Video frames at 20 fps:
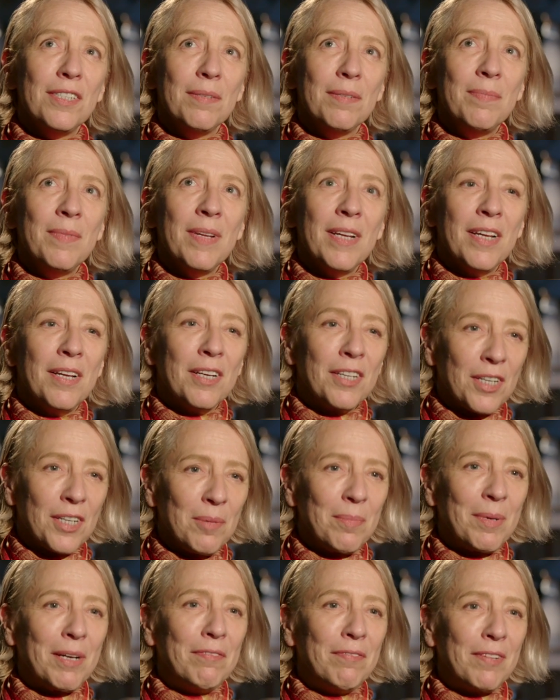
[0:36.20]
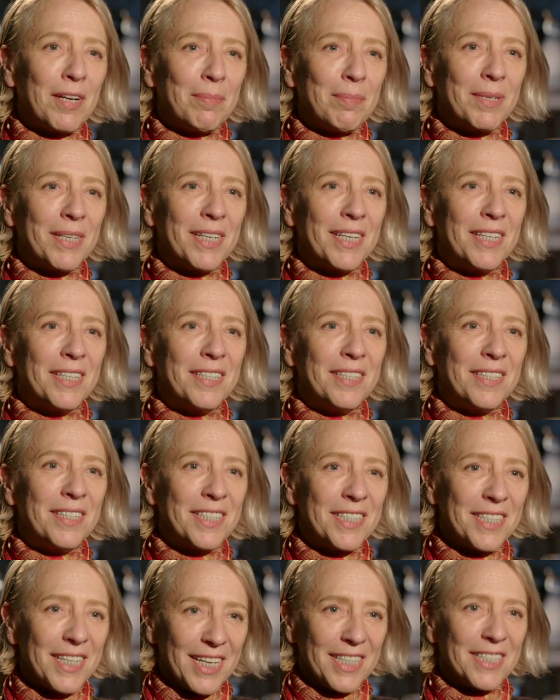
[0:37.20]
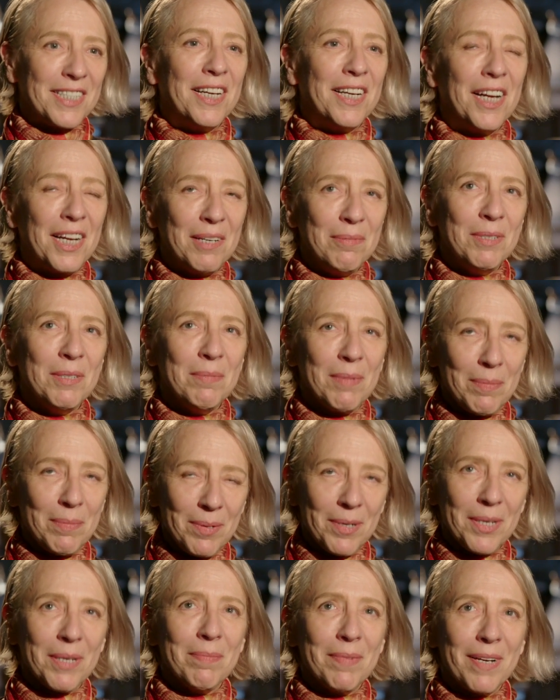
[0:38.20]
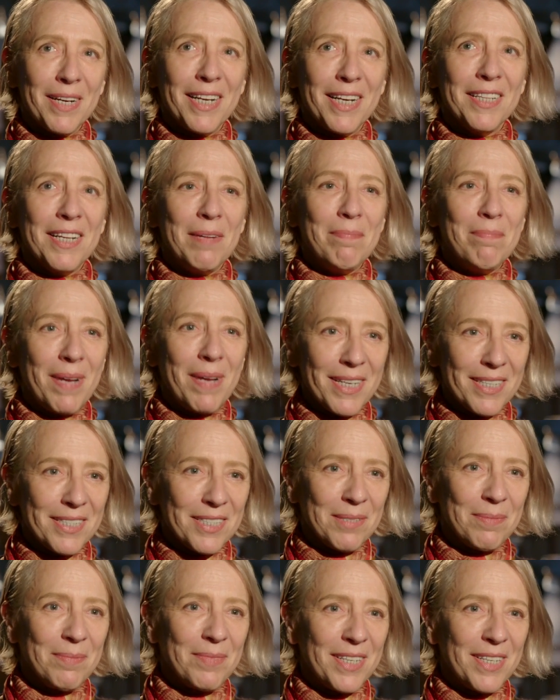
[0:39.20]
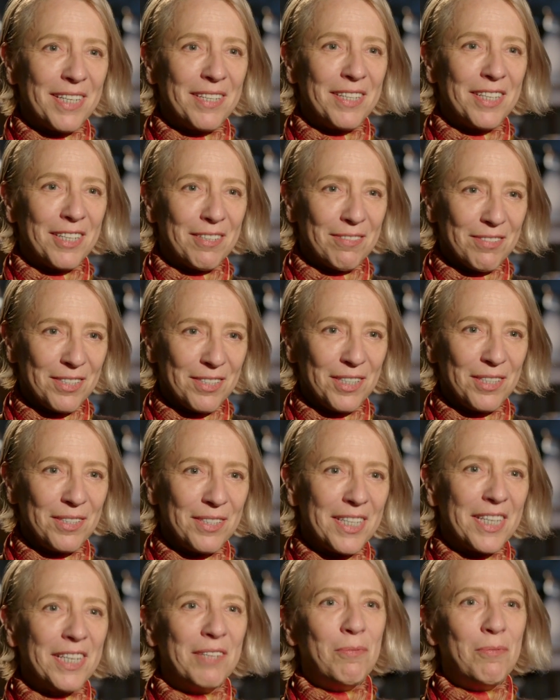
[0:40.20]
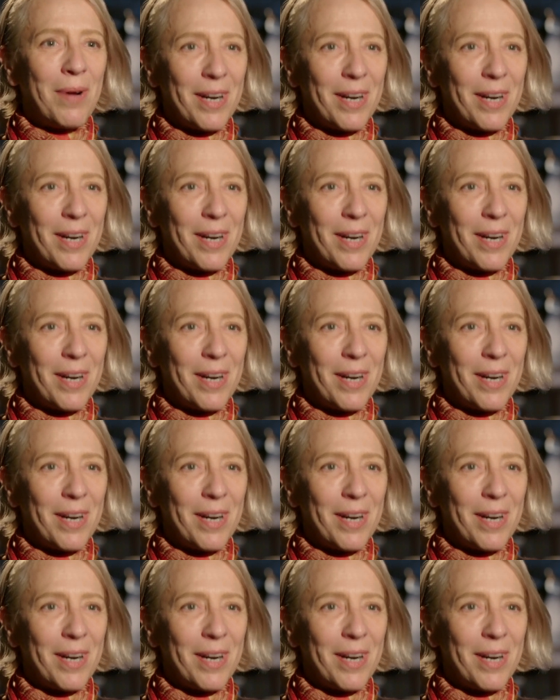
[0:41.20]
to go and buy fabric in the daytime with my pocket money and then make something in the afternoon and then